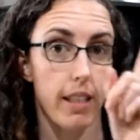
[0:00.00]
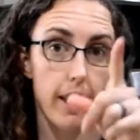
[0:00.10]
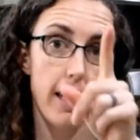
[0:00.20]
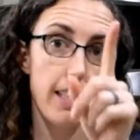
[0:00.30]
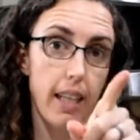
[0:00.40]
and
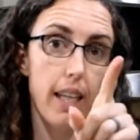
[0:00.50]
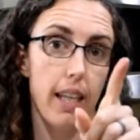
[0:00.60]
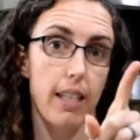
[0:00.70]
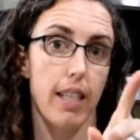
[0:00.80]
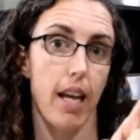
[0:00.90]
that's the key,
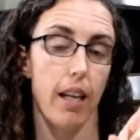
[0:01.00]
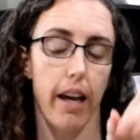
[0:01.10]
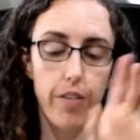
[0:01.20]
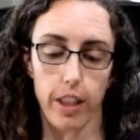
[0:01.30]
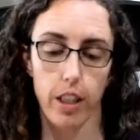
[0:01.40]
is
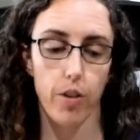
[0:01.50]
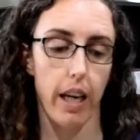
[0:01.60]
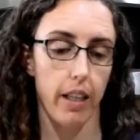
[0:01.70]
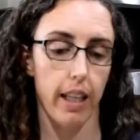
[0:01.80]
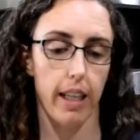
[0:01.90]
everything you
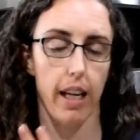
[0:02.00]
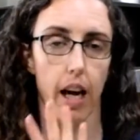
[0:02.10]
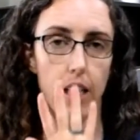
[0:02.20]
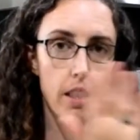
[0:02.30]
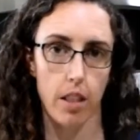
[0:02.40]
get it
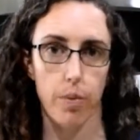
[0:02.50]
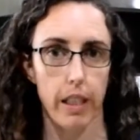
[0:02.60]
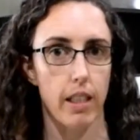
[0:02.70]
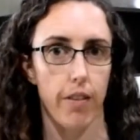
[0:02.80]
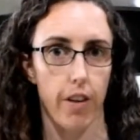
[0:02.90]

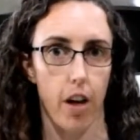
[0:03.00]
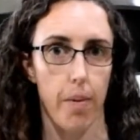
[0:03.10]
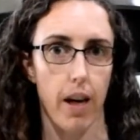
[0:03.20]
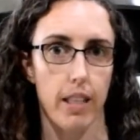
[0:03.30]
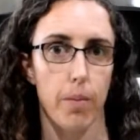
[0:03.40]
unsweetened if at all
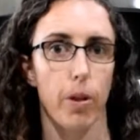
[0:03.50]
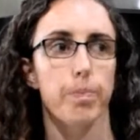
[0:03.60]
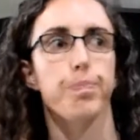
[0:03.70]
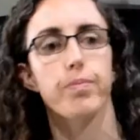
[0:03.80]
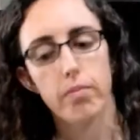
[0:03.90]

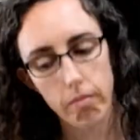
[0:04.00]
possible.